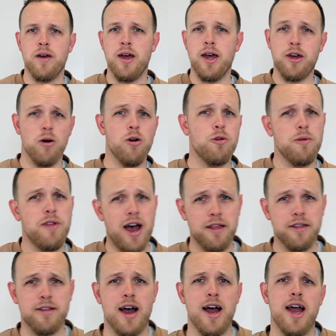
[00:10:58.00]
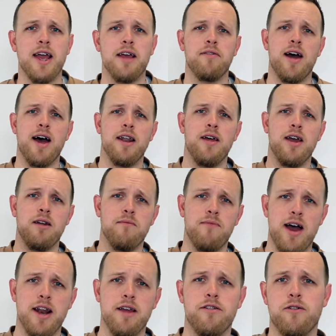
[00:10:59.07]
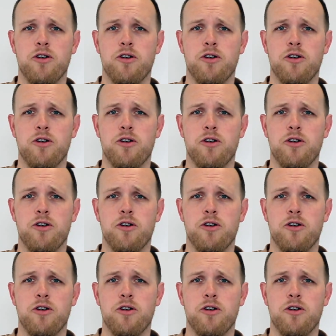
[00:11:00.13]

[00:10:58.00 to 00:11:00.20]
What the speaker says: It goes without saying that an advantage of